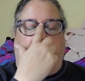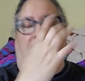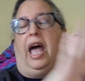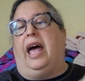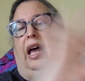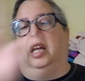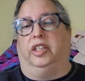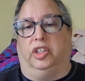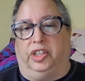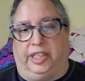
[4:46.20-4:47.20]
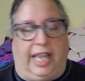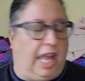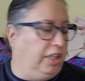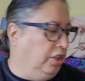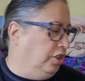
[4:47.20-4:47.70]
I
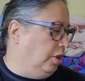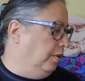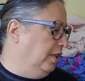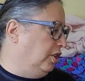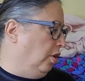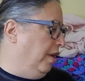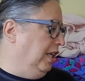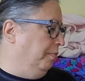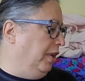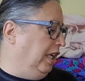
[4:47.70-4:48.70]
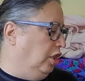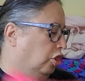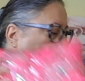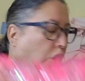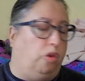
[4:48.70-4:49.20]
understand you do it so everybody
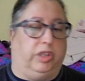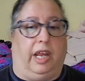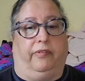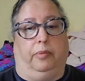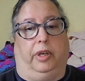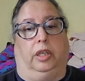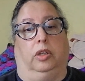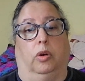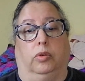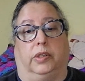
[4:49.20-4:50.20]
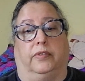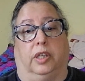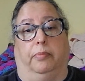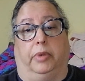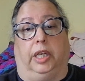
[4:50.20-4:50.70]
knows if
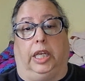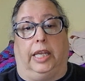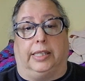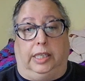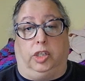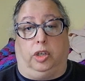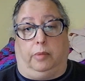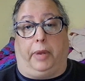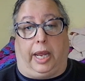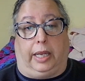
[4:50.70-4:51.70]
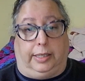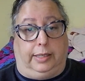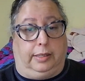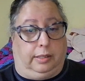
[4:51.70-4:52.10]
somebody gets into your packages.